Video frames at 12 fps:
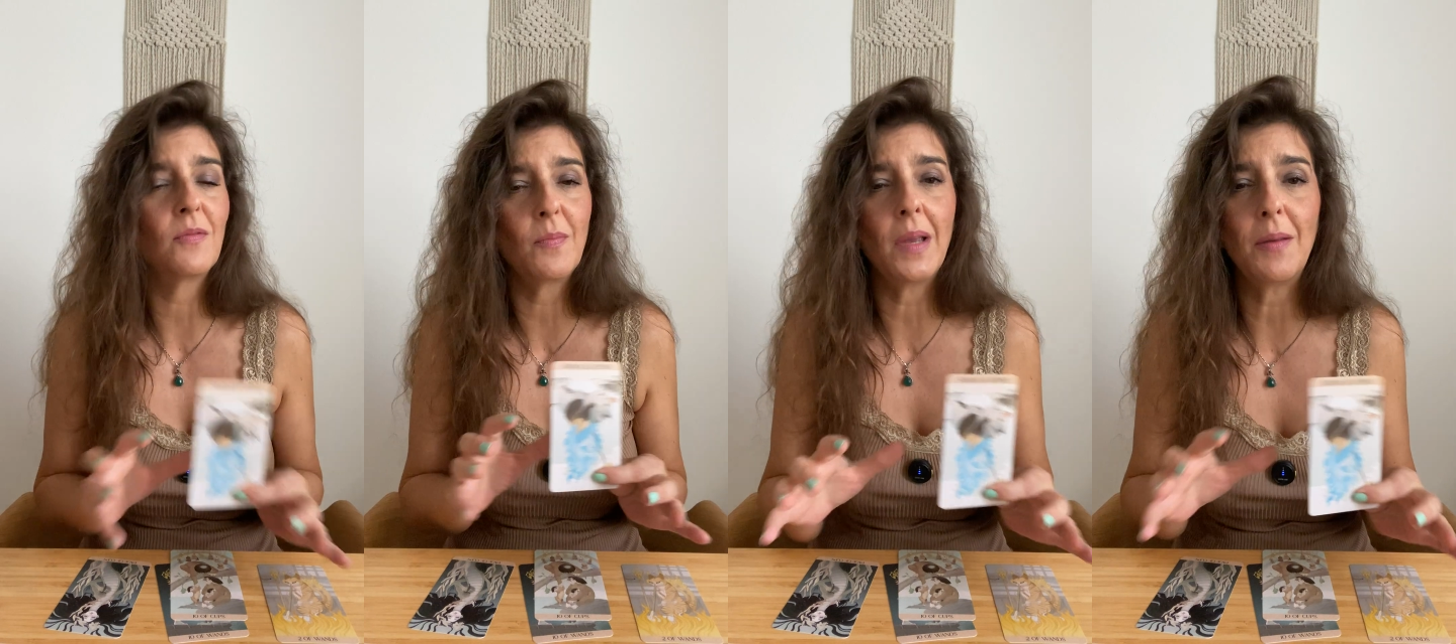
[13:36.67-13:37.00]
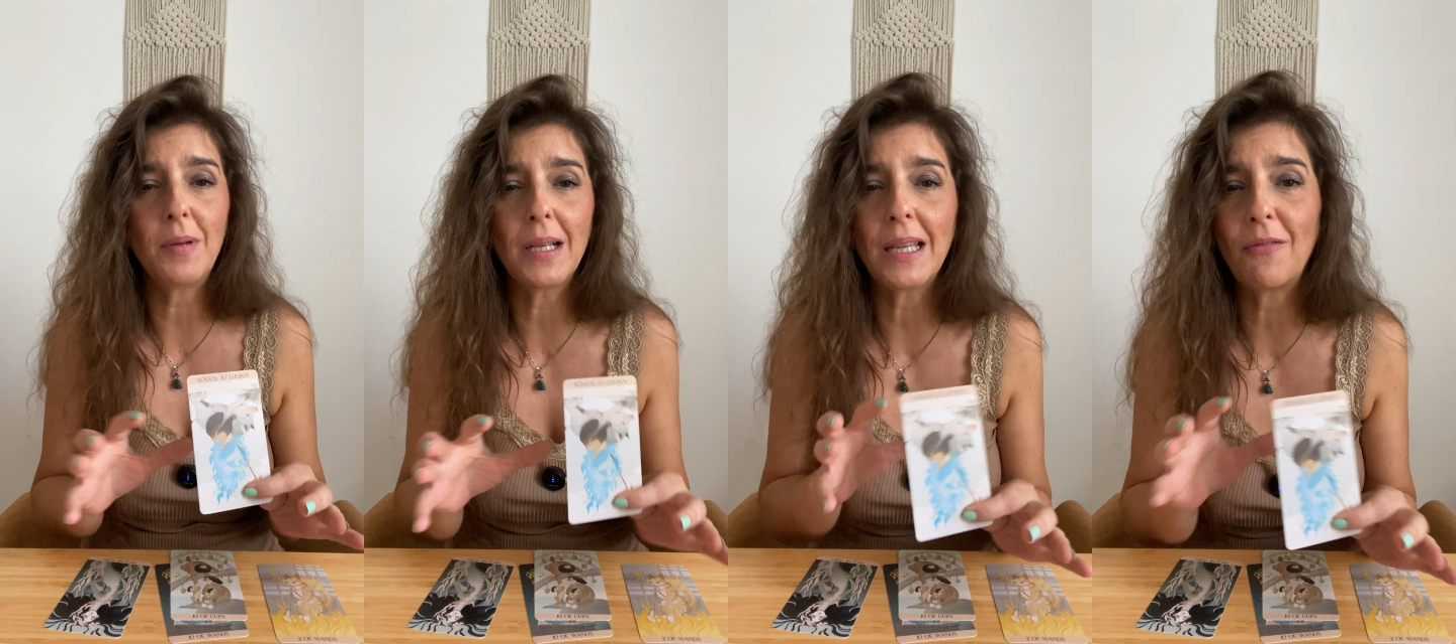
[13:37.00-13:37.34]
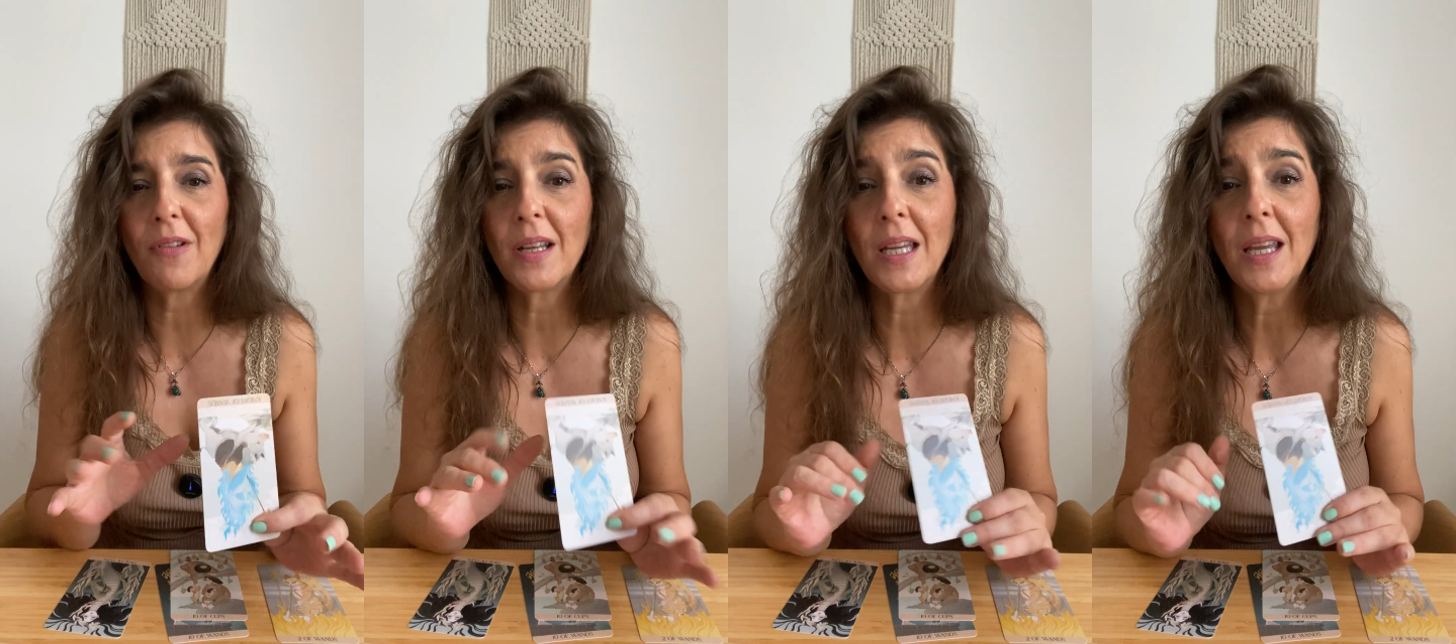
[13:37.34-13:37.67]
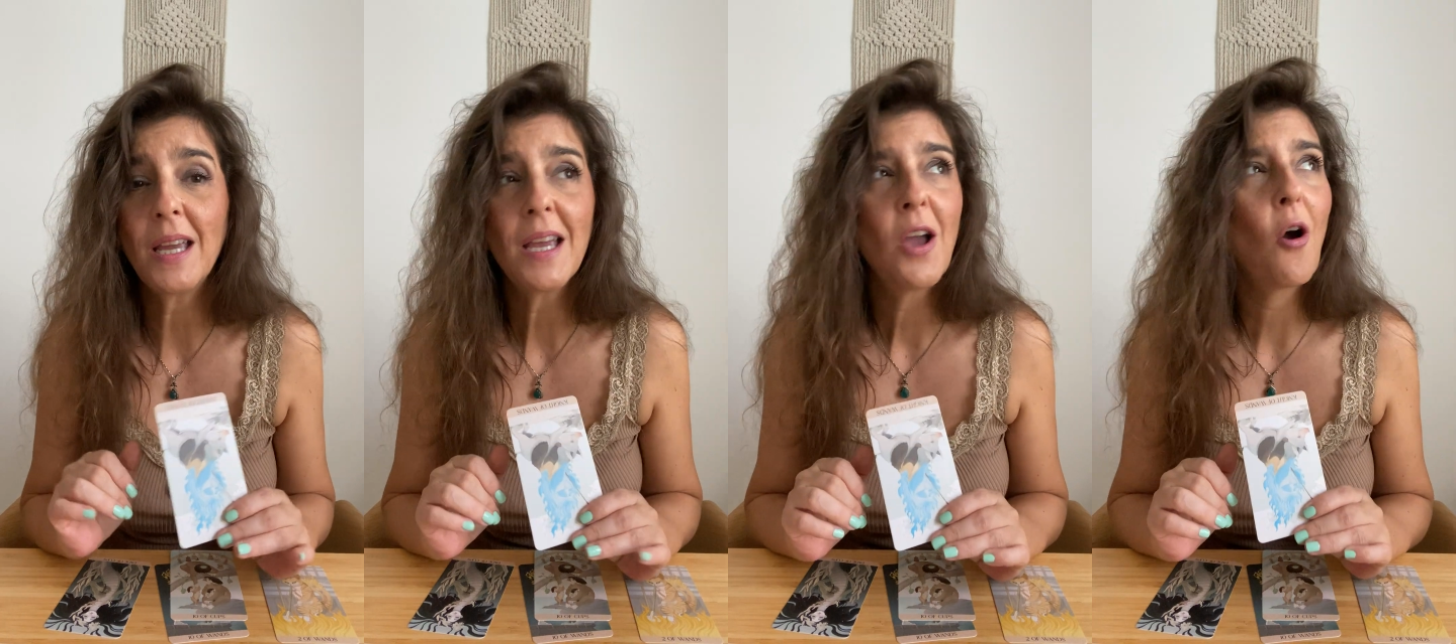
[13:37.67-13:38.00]
maybe even
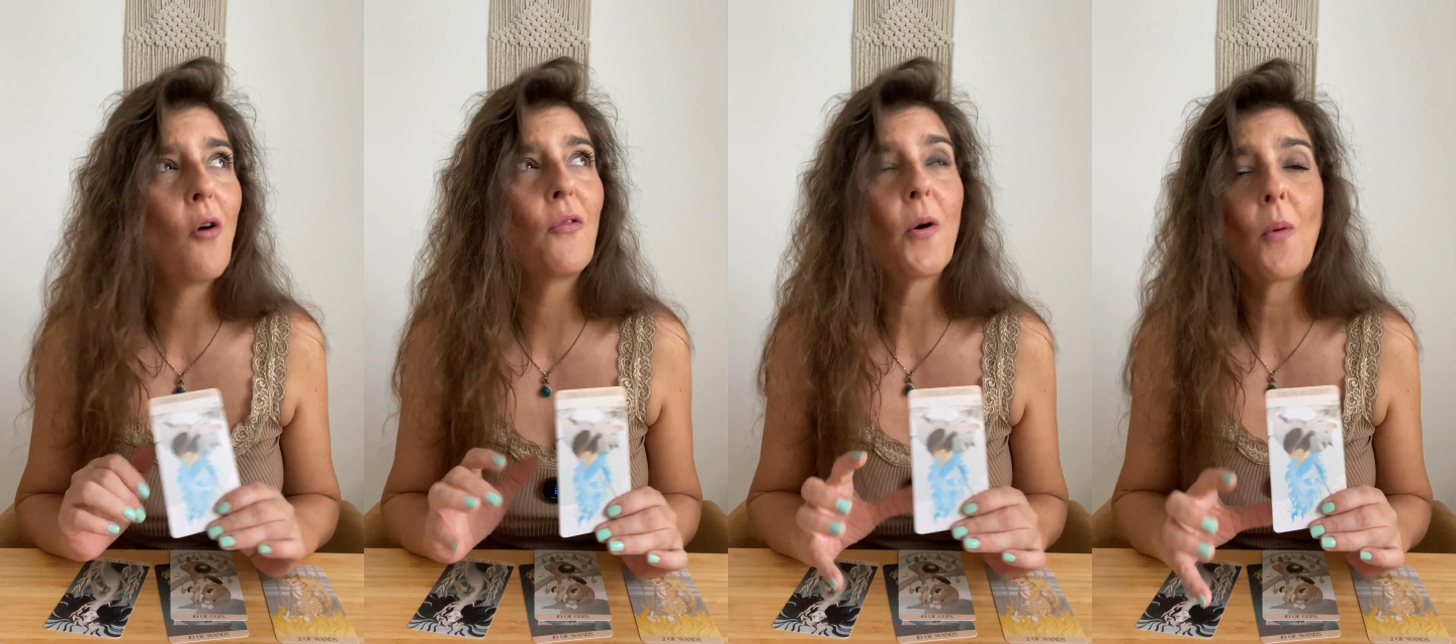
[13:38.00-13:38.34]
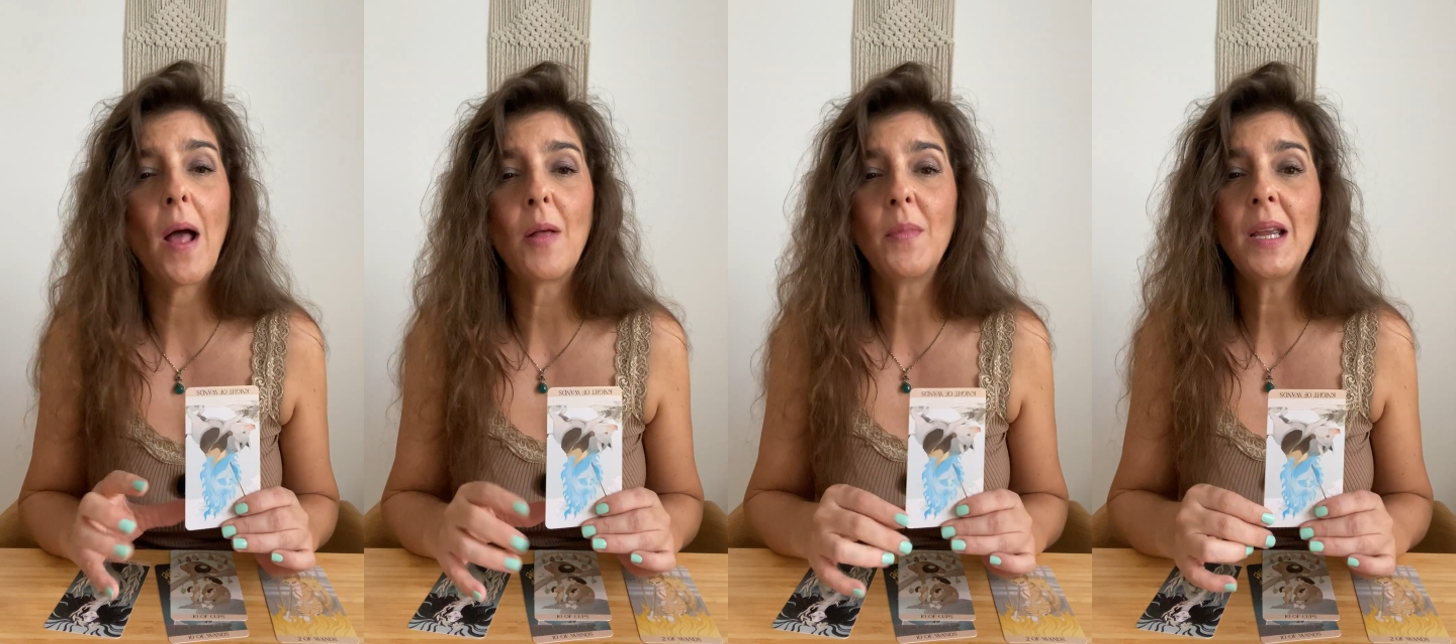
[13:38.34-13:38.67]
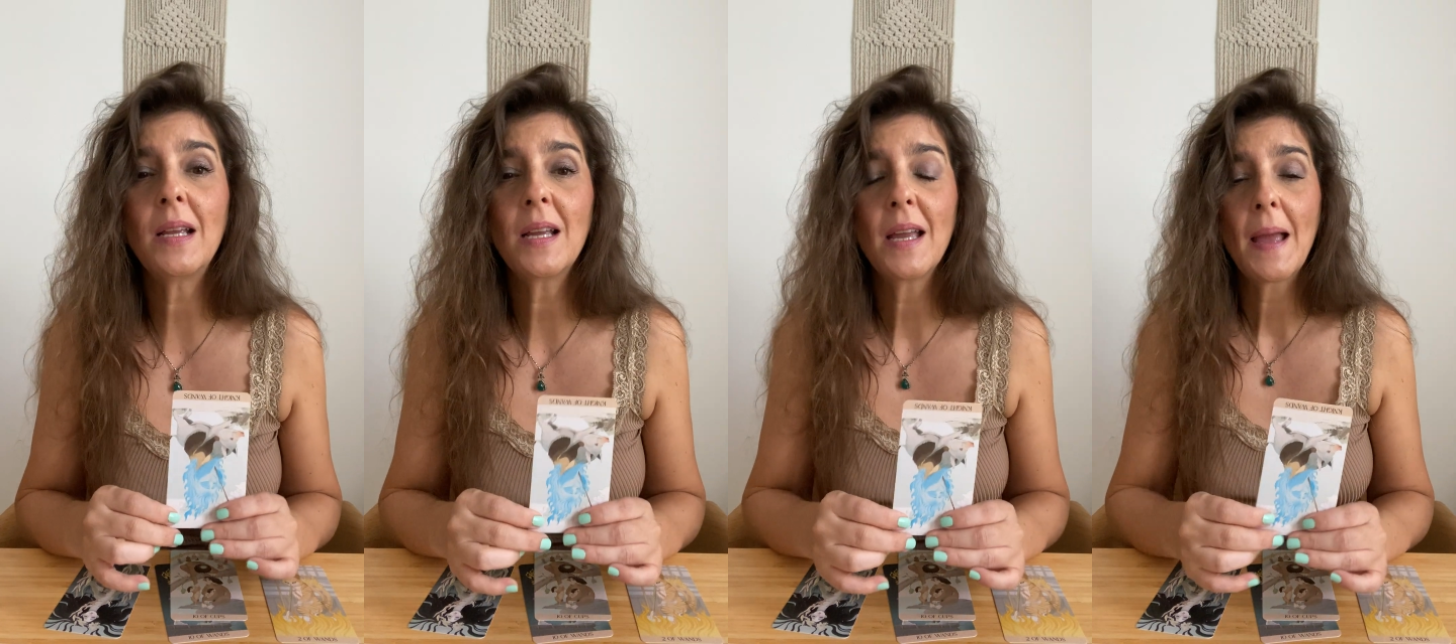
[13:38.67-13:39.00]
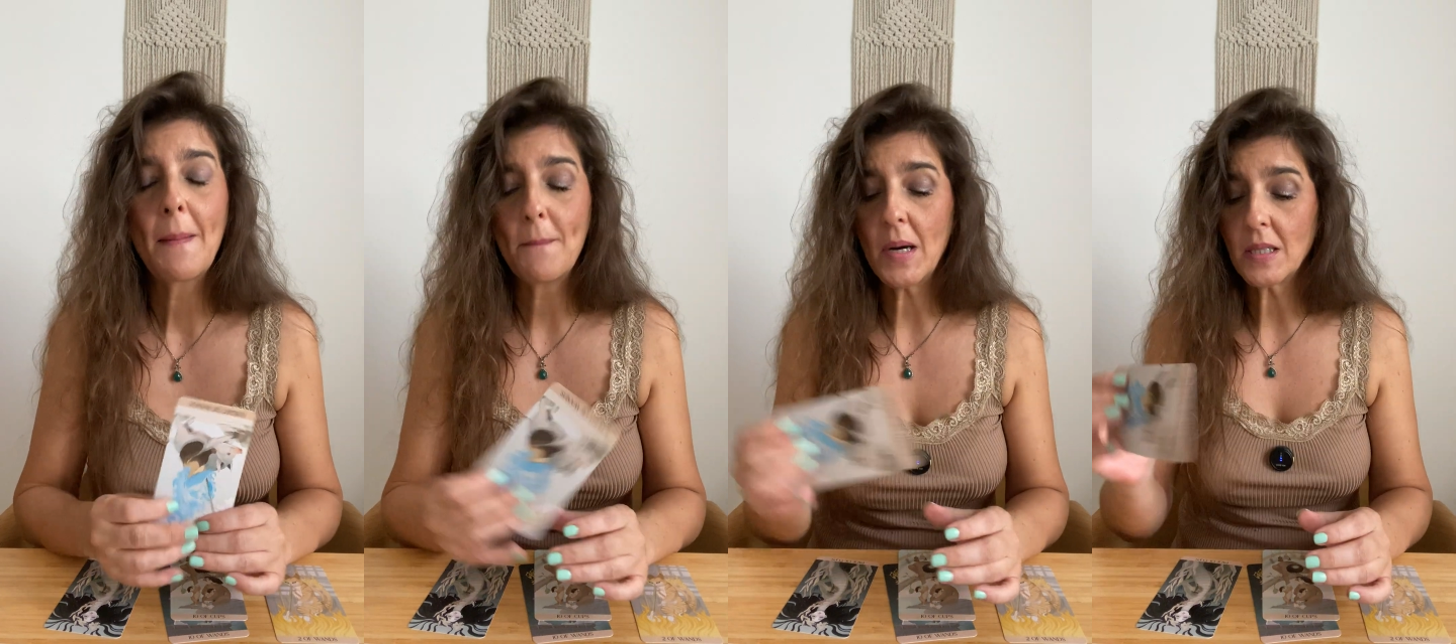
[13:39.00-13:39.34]
overwhelming,
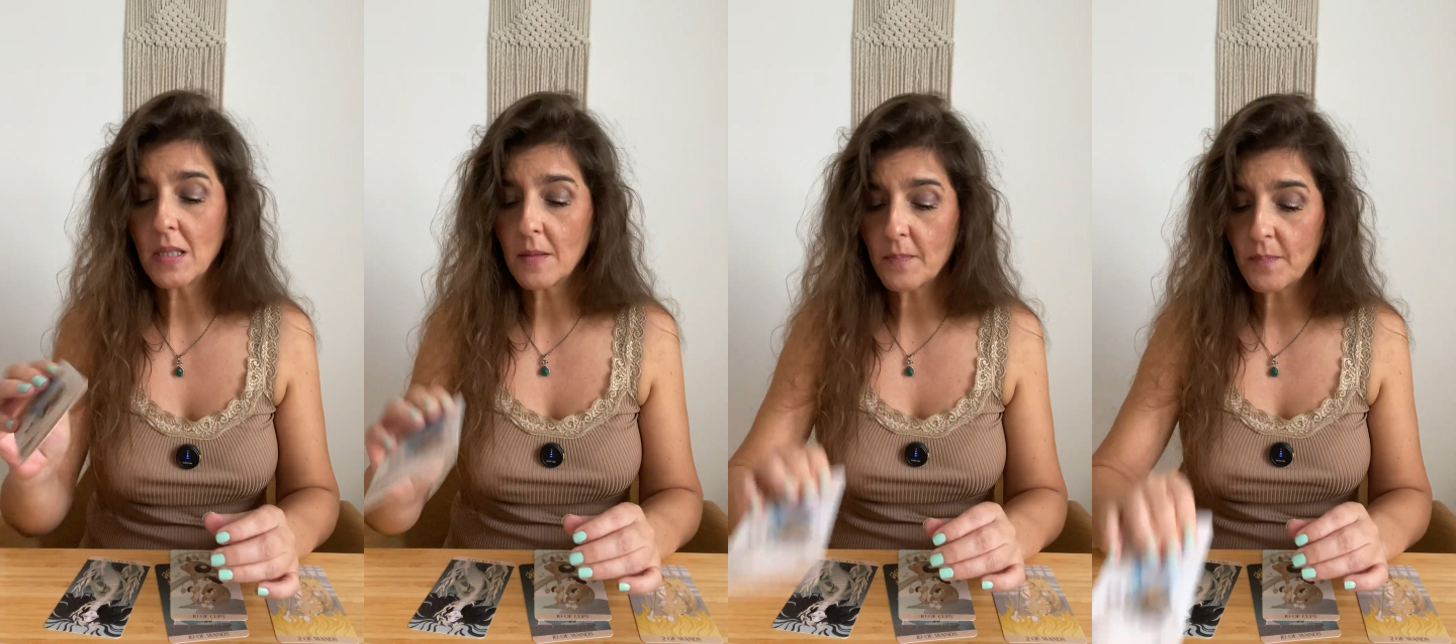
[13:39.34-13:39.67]
but